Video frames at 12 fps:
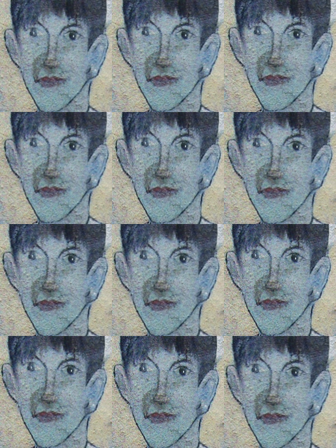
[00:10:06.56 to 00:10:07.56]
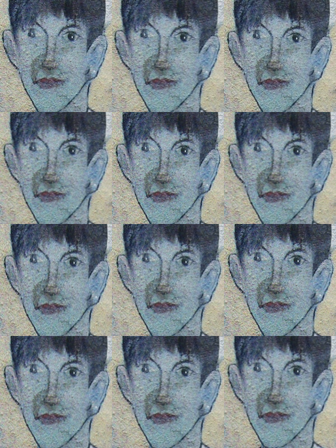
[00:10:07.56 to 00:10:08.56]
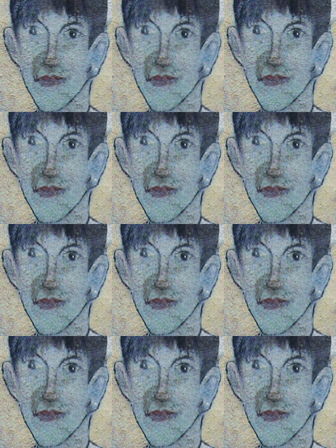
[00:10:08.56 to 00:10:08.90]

in disbelief and fear when he looked out of it.